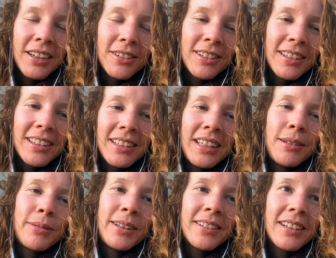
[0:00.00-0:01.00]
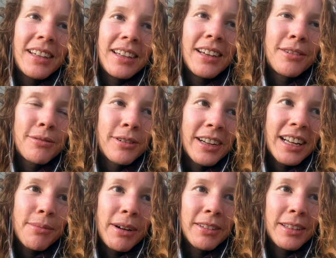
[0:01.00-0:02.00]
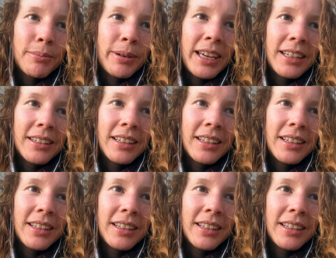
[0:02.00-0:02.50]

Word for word: I could sleep easily and forget about the pain.